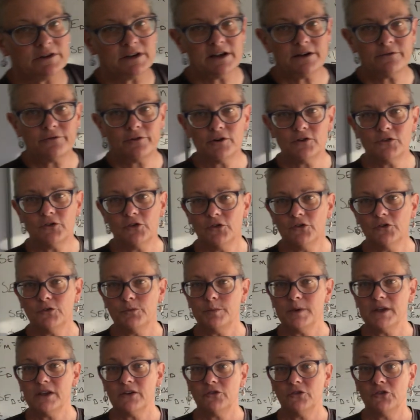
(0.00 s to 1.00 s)
differences
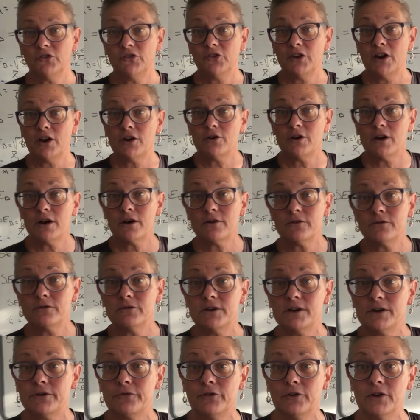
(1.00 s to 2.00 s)
because the standard error of
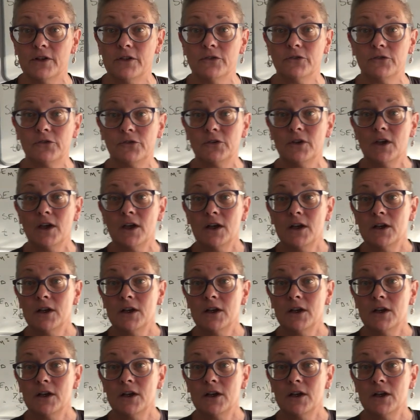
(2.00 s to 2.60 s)
difference